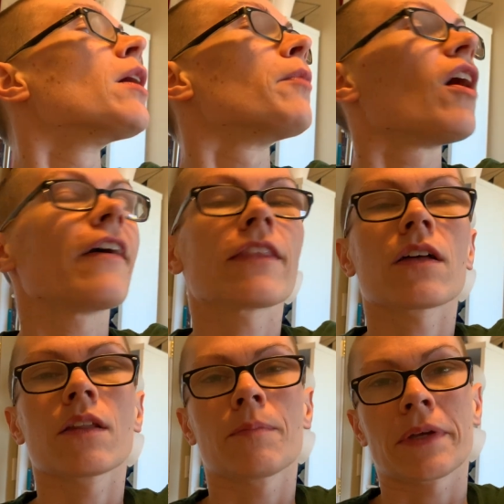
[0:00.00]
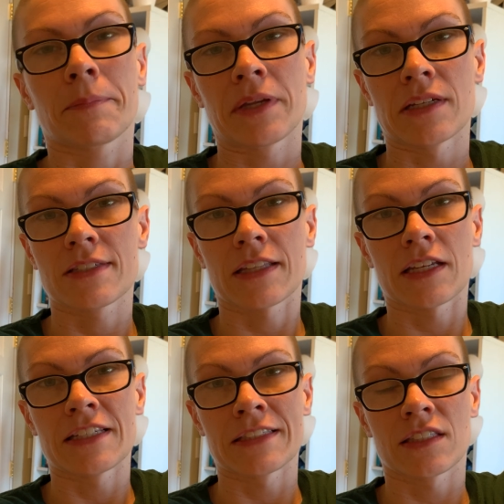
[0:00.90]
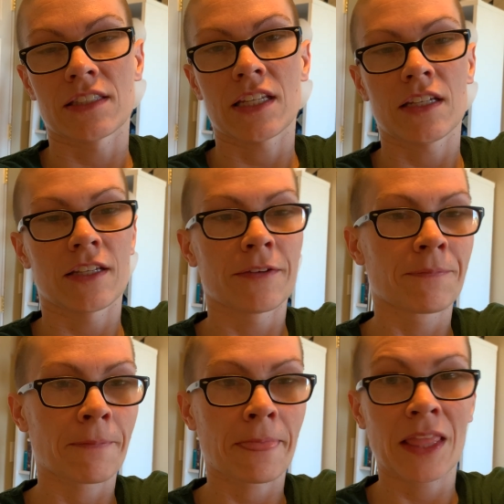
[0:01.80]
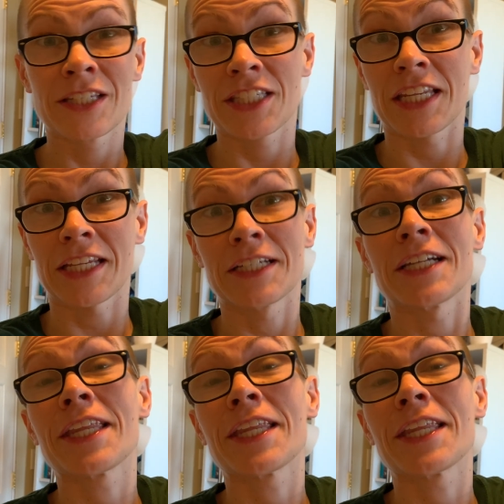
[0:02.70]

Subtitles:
But on the Olympic Peninsula is a city, a